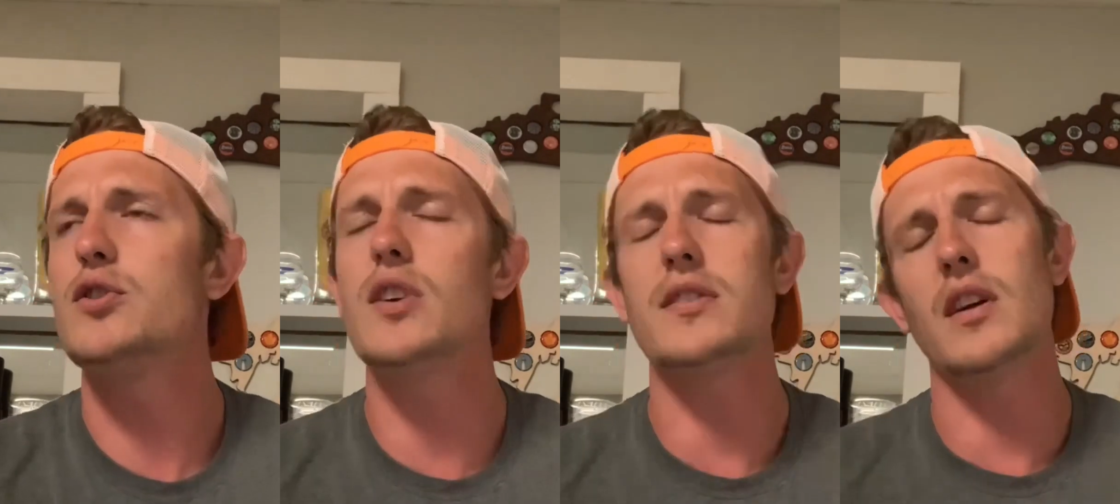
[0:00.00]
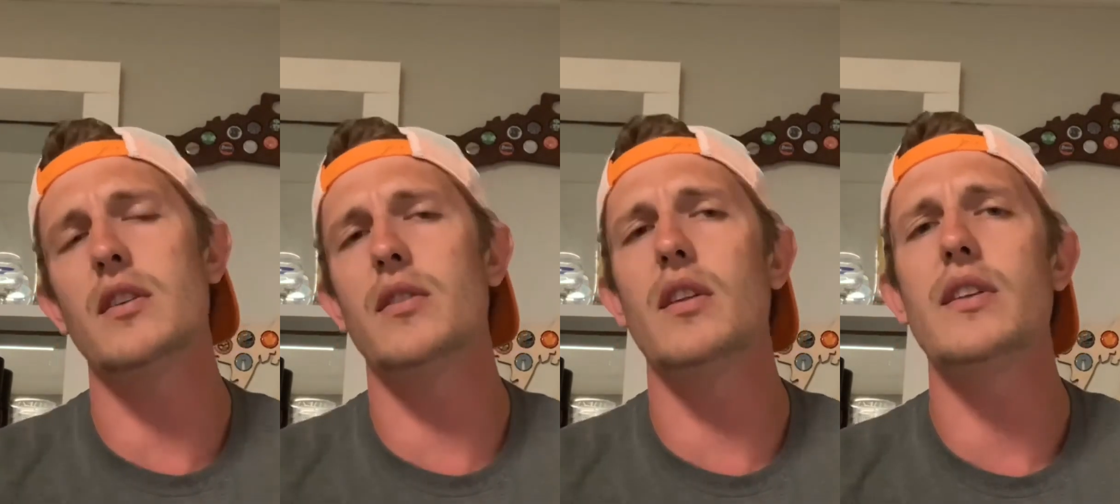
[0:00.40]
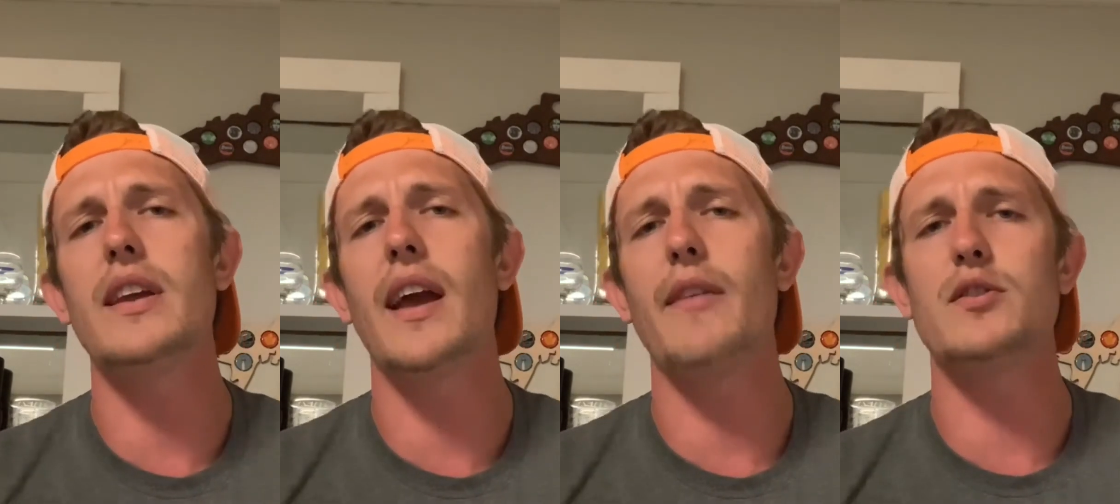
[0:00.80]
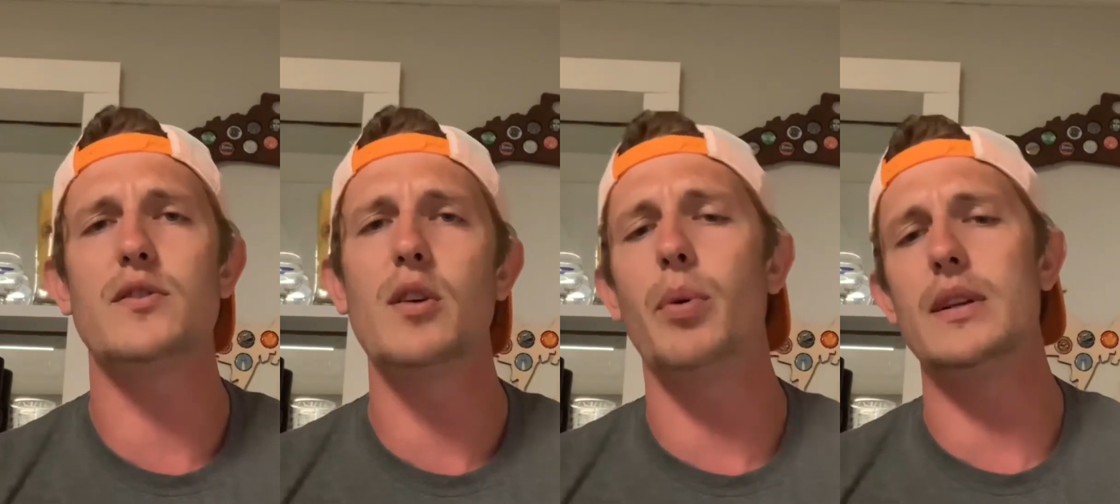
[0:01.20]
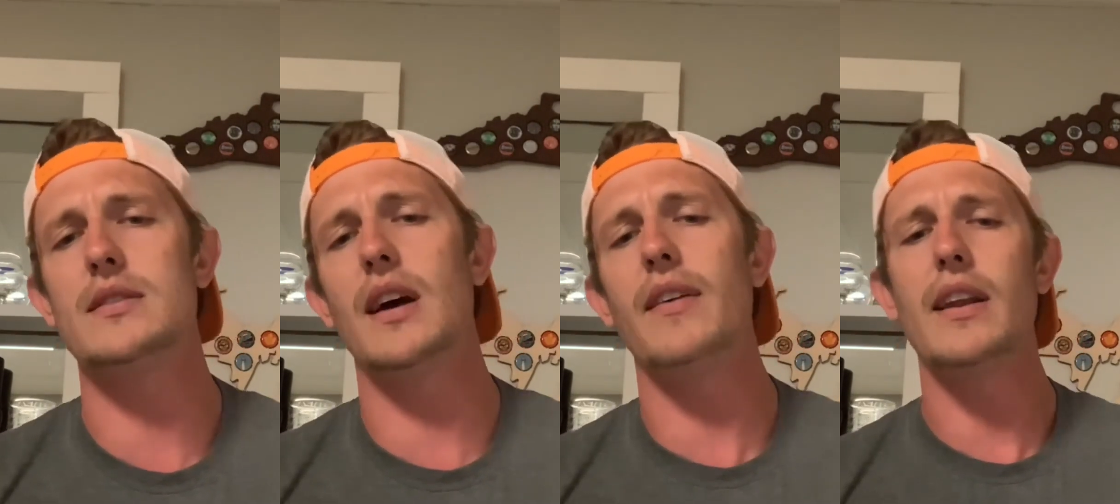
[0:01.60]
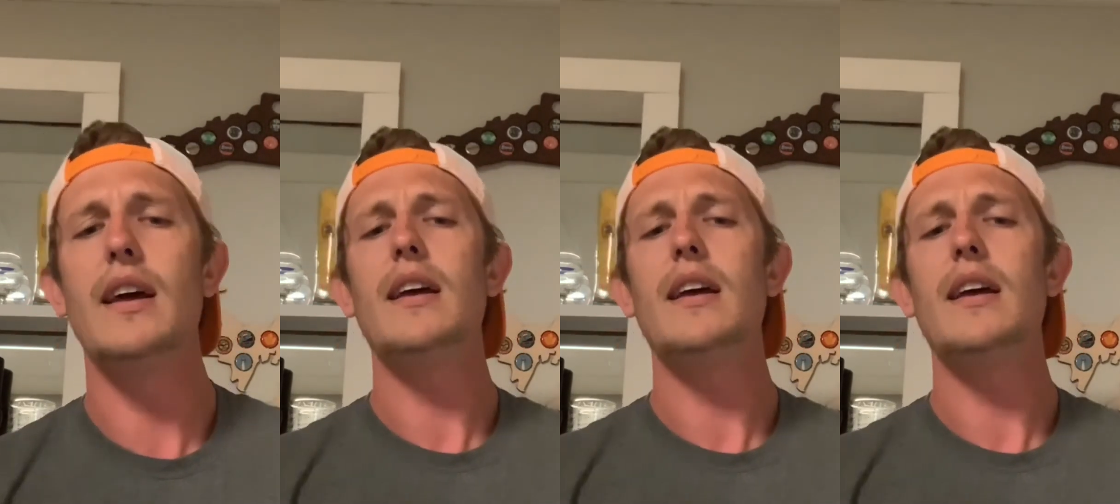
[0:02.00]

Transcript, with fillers: just under the league average of 2.7.